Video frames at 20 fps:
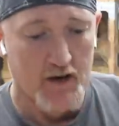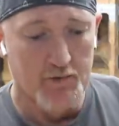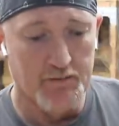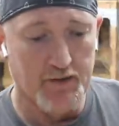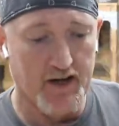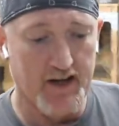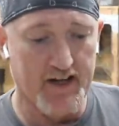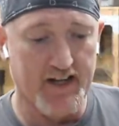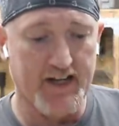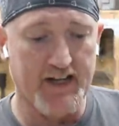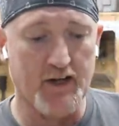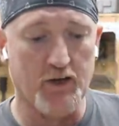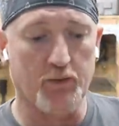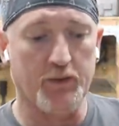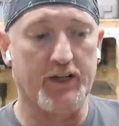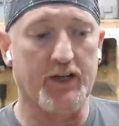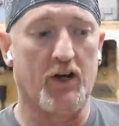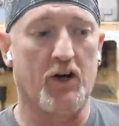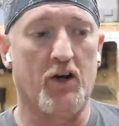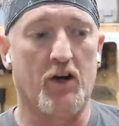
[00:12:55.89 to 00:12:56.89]
But here
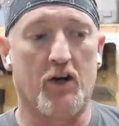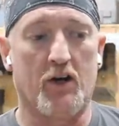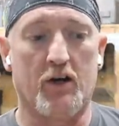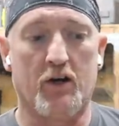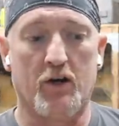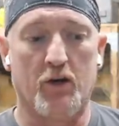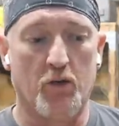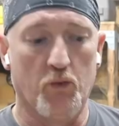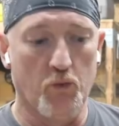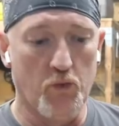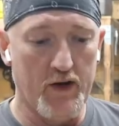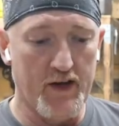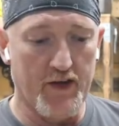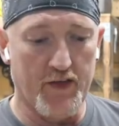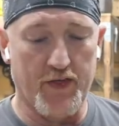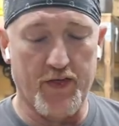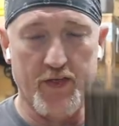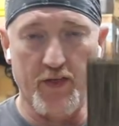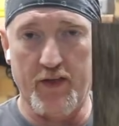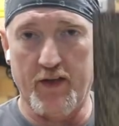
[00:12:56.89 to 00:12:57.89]
we are
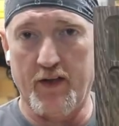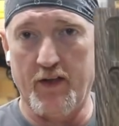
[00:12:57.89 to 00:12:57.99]
with